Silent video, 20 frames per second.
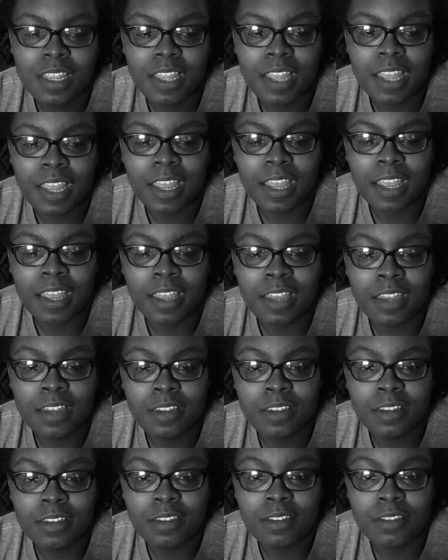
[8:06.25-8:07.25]
and
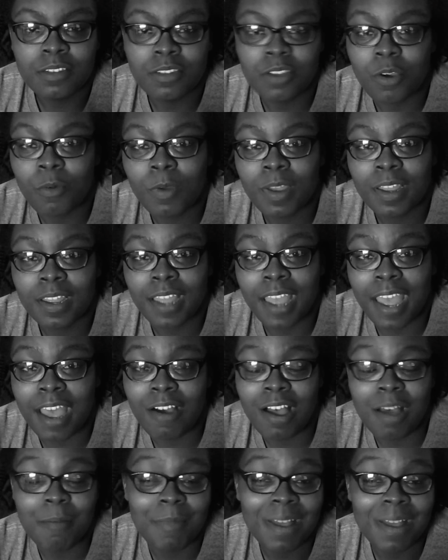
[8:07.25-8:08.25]
knowing how
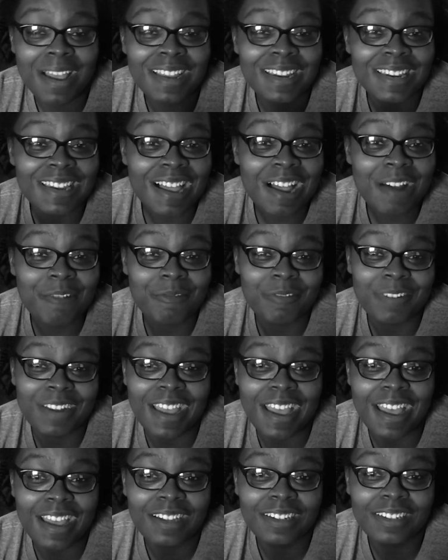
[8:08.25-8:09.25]
I might not
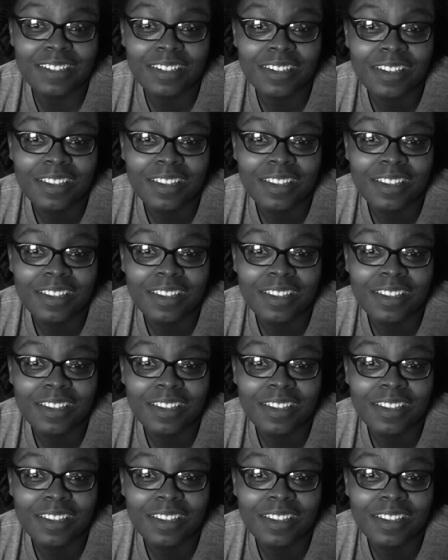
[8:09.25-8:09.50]
react